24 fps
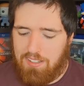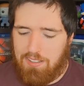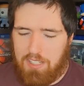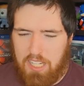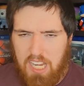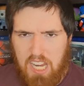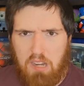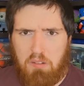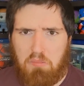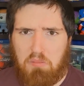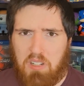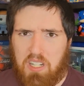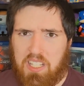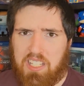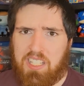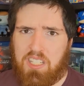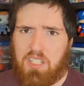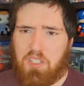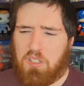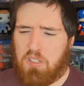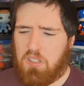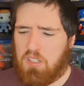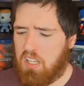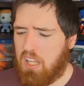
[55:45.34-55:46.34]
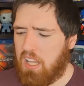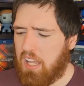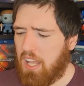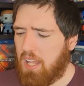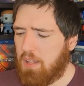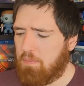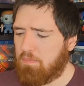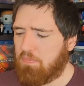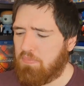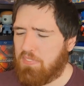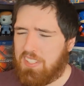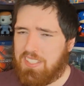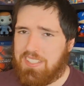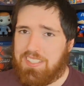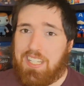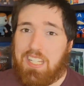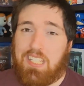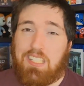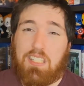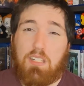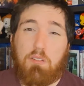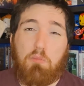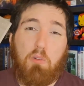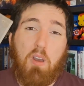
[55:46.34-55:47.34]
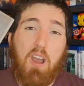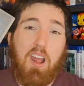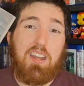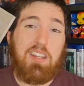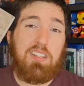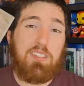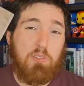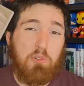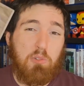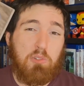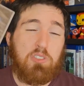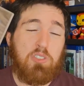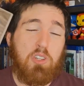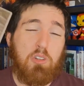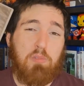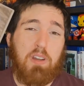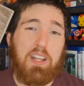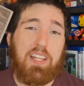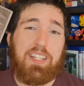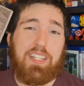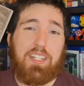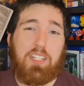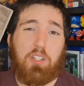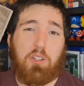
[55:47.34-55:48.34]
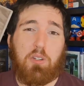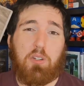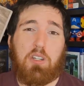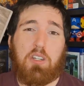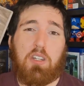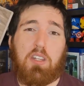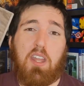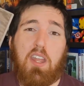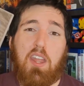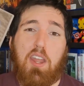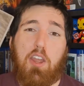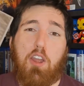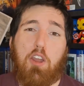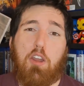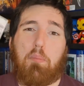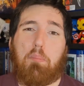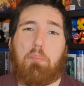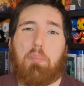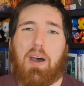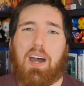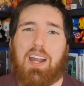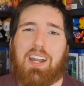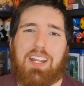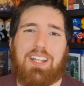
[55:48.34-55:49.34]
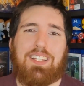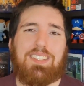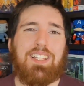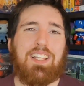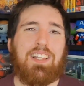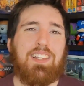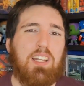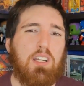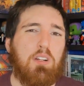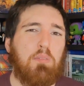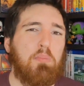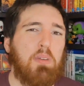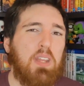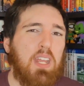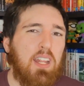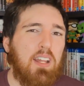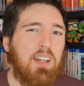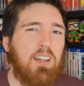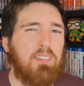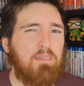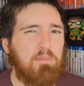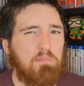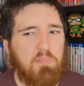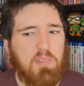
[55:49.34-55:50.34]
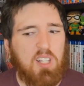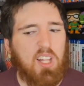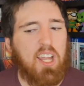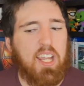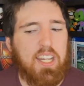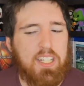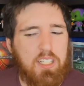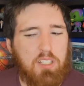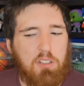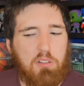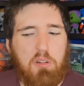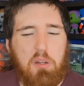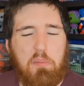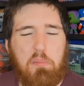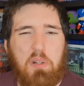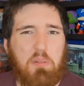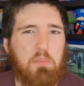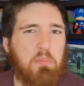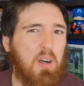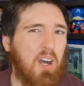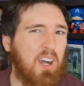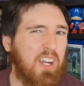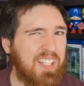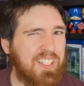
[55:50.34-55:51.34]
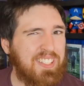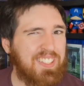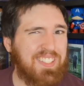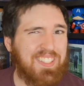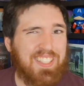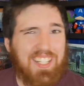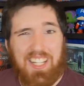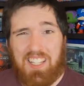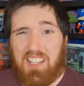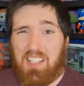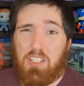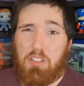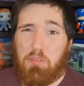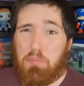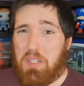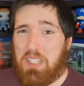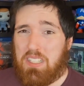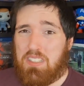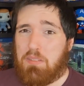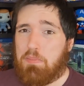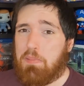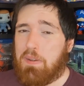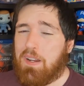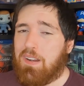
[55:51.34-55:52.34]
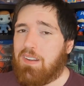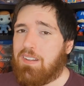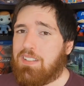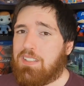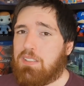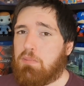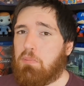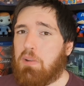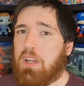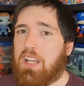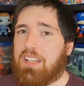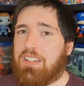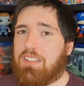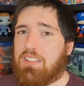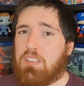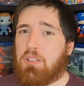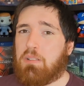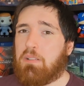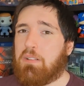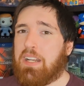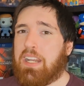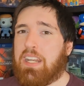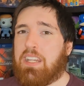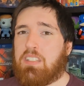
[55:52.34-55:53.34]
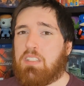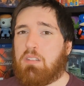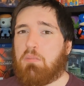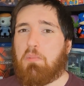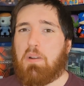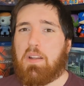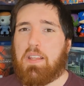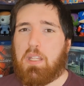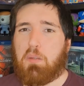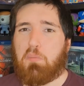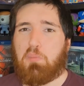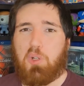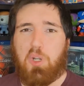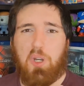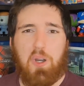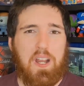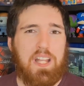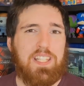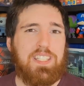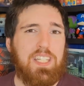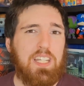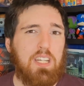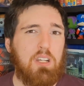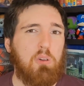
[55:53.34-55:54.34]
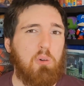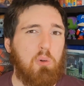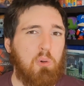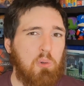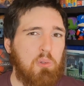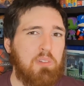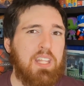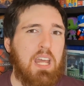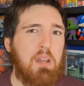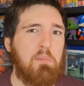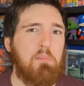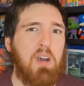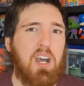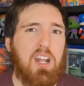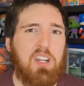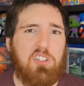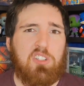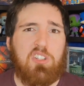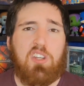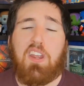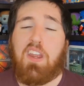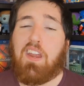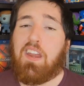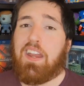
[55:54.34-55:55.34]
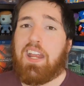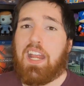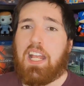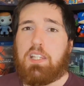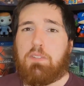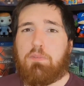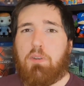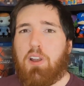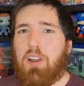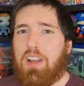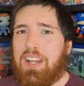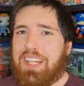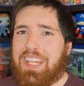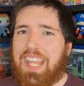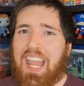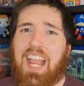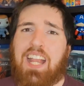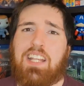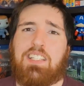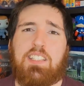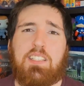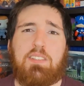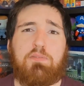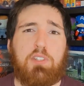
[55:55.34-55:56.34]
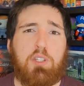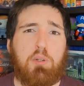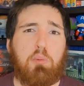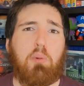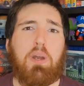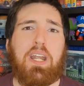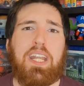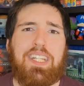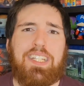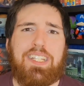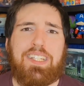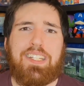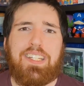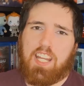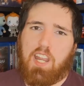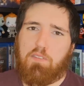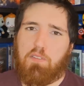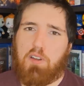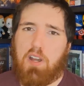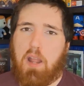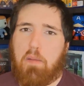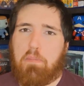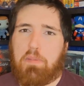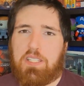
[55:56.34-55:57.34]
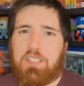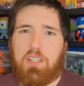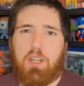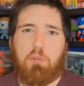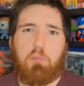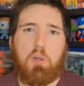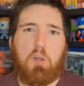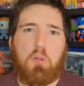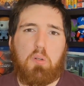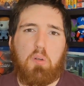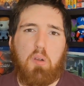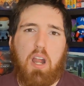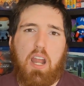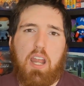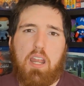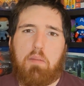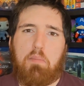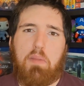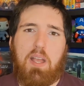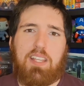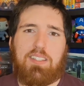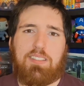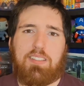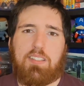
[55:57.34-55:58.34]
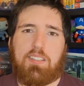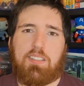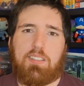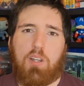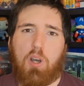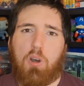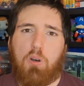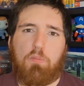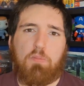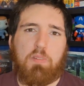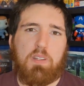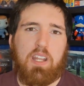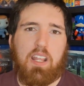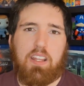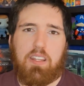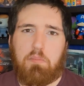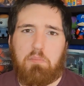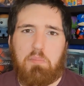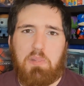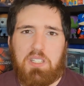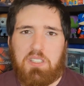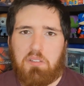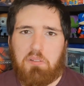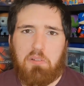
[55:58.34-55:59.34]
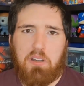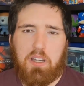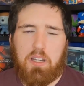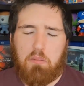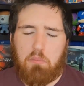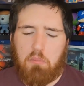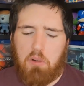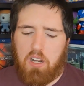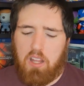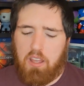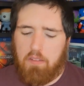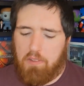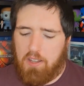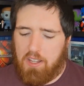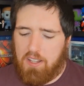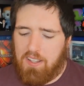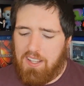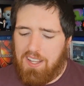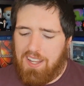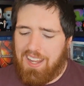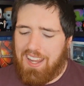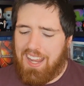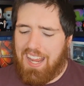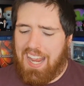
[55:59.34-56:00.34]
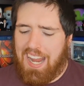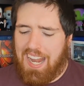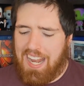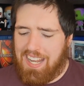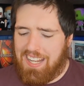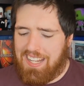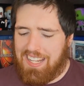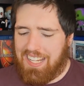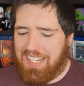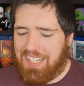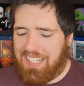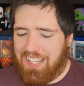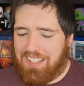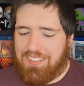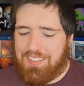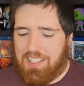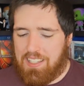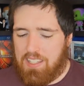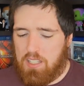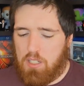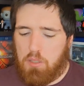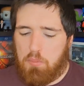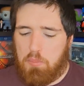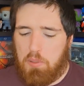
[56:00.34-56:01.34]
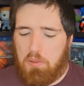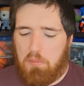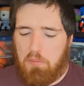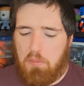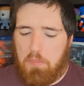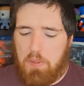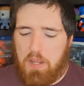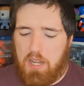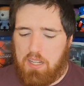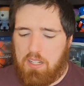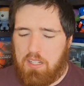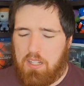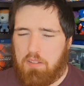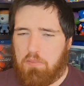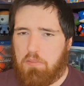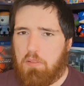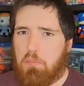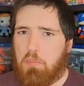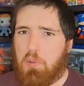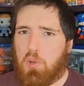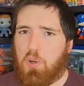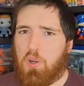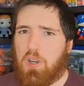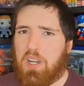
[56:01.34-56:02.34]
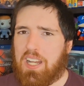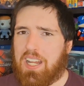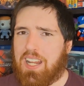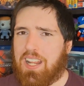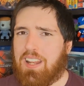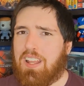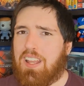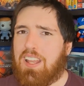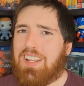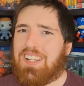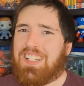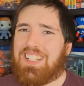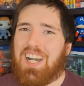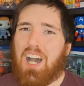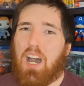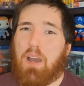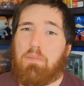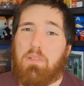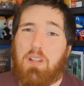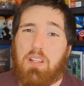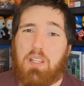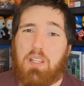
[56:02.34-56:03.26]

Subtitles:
yeah, really good. Season 1 is also really good, but it's a little bit like Criminal Minds, a little bit, to be honest, where the story isn't really progressing all that much. It's very case of the week. Like every episode, Will Graham has to solve another mystery and whatever, and it gets a little bit repetitive and boring, and I'm